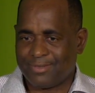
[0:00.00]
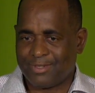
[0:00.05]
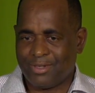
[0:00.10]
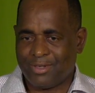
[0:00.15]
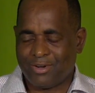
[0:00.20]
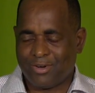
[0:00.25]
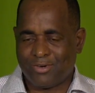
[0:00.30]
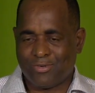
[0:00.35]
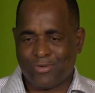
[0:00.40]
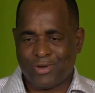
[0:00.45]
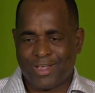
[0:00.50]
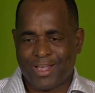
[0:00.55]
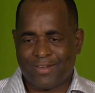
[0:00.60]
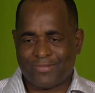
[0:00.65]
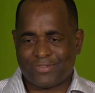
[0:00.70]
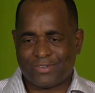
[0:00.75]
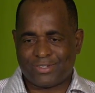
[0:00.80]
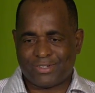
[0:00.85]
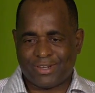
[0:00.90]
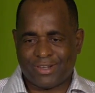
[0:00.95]
We
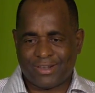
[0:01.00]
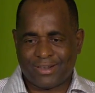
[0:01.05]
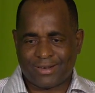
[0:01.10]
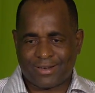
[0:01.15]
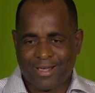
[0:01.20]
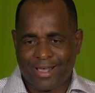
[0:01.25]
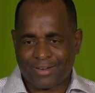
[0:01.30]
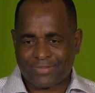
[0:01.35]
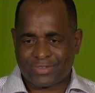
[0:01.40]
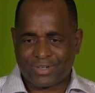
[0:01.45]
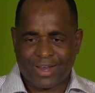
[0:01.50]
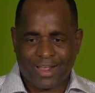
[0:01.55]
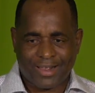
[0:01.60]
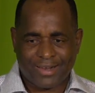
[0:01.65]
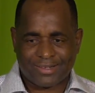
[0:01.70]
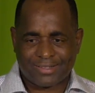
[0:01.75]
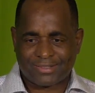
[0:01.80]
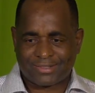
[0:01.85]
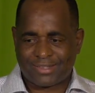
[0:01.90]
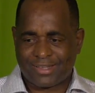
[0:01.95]
have the
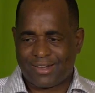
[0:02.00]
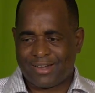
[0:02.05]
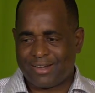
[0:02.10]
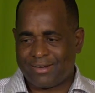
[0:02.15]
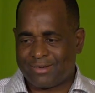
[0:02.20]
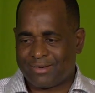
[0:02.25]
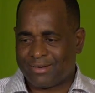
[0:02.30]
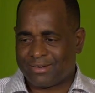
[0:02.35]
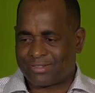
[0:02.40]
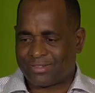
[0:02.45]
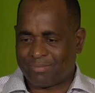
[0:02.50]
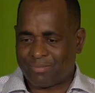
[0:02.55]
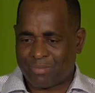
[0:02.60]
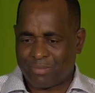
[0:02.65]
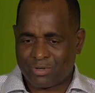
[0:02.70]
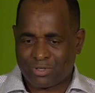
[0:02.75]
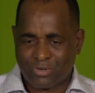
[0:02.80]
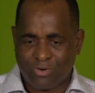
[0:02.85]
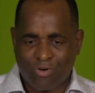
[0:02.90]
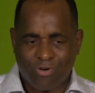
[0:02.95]
galvanized still in some
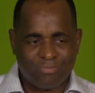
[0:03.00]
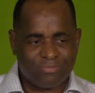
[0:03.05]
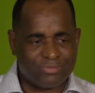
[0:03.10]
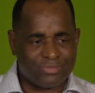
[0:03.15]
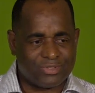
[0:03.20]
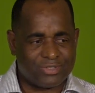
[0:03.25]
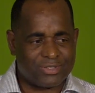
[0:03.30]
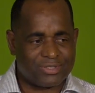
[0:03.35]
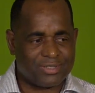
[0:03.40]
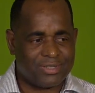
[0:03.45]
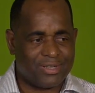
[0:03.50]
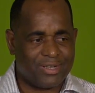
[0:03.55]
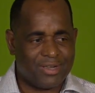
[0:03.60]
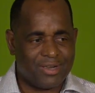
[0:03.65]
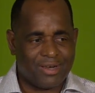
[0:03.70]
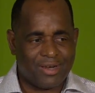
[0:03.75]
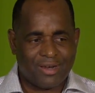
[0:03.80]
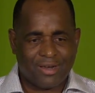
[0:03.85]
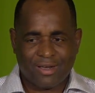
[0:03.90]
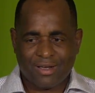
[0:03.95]
people's homes
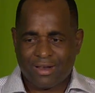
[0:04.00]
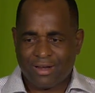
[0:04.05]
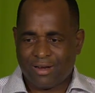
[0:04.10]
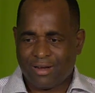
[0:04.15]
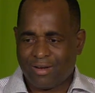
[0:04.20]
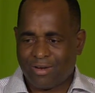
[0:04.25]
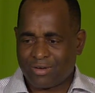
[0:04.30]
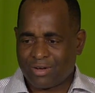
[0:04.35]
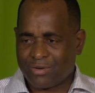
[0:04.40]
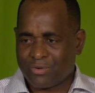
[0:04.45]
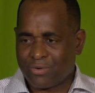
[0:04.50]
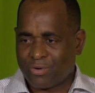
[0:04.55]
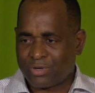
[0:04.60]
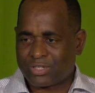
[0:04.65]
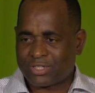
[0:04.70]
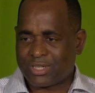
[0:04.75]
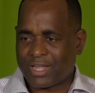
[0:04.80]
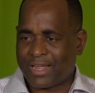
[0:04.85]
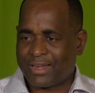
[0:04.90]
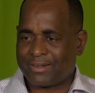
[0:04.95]
and along the
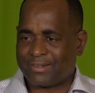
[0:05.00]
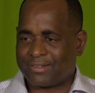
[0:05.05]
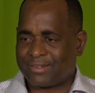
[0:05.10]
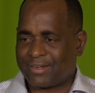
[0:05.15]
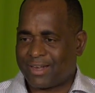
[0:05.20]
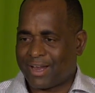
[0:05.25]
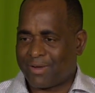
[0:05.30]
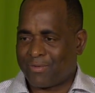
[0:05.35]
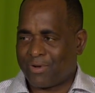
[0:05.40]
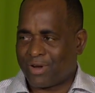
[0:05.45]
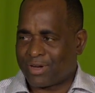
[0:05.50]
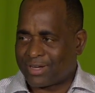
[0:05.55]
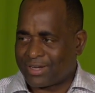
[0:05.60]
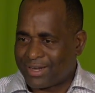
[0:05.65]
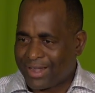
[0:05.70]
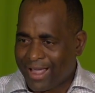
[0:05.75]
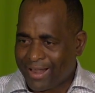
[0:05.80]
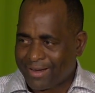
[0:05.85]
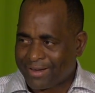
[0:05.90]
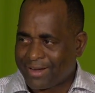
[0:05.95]
roadside. Can we not
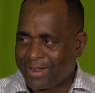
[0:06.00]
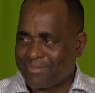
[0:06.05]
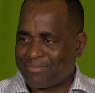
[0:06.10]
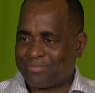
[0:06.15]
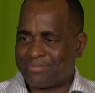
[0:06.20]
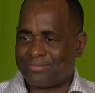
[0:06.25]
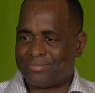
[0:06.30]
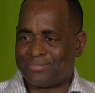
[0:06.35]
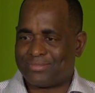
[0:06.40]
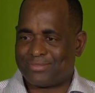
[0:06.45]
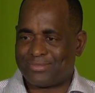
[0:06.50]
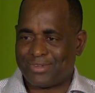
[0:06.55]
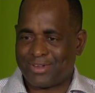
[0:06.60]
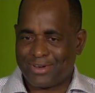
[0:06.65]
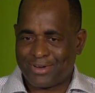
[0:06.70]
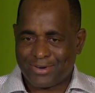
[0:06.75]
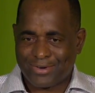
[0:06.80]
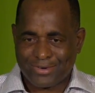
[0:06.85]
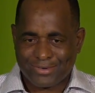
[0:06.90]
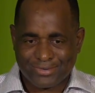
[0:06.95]
gather them,
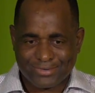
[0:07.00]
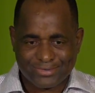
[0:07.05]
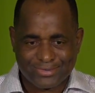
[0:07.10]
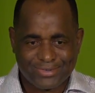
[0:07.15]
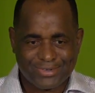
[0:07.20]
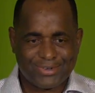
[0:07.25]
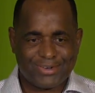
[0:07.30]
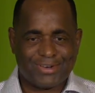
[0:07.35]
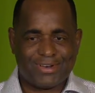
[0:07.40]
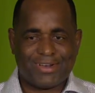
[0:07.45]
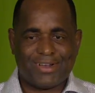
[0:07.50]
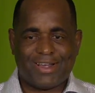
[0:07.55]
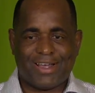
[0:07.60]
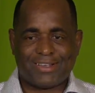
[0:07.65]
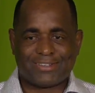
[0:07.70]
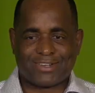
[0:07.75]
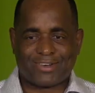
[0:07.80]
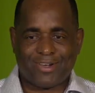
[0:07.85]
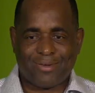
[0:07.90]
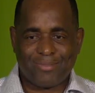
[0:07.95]

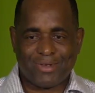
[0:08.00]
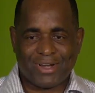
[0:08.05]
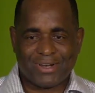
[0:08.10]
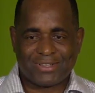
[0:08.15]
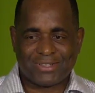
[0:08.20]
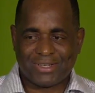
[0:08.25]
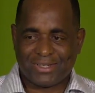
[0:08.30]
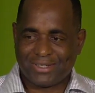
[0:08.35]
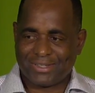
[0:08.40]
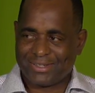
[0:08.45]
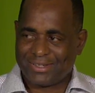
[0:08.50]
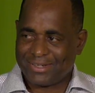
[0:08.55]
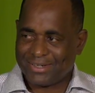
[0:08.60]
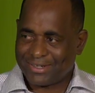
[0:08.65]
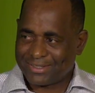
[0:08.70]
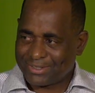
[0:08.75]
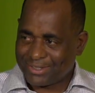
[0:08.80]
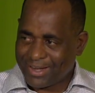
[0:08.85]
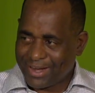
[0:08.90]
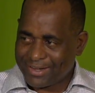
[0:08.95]
as a community,
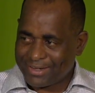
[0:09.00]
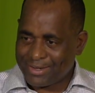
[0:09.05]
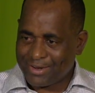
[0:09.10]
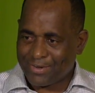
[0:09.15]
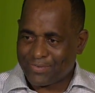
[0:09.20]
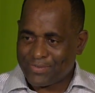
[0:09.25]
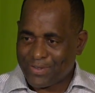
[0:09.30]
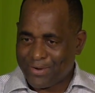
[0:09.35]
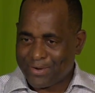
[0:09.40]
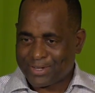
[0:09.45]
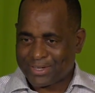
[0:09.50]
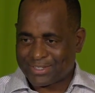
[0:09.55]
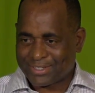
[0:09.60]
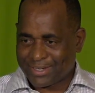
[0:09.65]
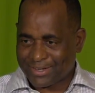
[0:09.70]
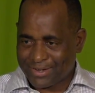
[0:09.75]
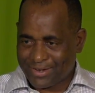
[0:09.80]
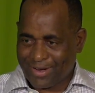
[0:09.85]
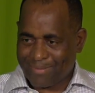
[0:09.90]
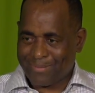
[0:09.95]
so that the authorities
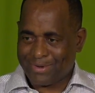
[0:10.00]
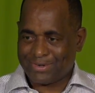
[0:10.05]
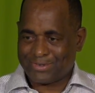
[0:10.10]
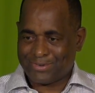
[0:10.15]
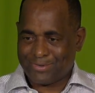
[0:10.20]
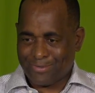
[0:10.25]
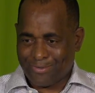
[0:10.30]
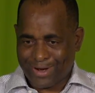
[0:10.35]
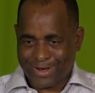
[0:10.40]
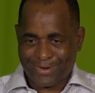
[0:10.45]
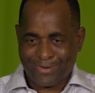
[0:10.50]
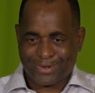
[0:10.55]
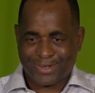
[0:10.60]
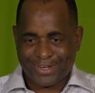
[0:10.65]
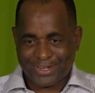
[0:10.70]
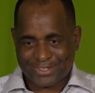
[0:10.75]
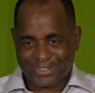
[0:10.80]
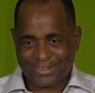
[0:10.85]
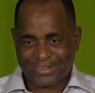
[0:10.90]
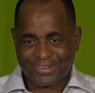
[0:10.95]
can come into one
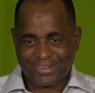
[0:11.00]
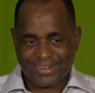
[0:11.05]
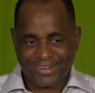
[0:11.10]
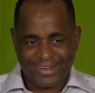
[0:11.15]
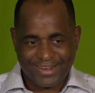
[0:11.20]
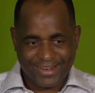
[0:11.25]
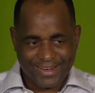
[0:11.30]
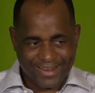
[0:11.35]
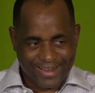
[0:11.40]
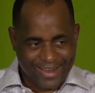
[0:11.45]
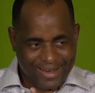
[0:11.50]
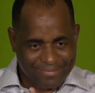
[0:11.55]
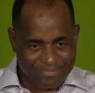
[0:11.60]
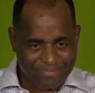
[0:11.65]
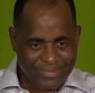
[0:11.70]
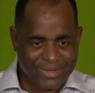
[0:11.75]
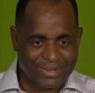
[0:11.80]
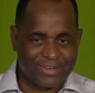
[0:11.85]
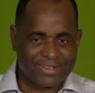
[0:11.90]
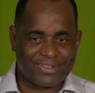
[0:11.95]
location
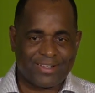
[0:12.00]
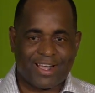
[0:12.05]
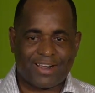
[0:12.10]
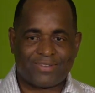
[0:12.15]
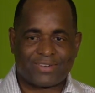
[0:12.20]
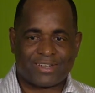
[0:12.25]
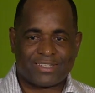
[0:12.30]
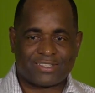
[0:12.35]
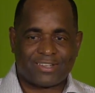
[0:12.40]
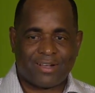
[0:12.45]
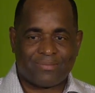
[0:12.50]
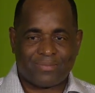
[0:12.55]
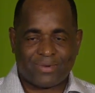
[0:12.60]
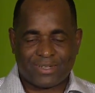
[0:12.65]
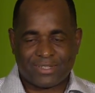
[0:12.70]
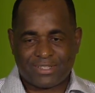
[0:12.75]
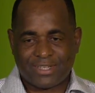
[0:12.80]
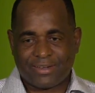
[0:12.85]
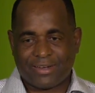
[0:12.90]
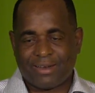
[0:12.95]
and pick these galvanized up
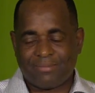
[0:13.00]
and take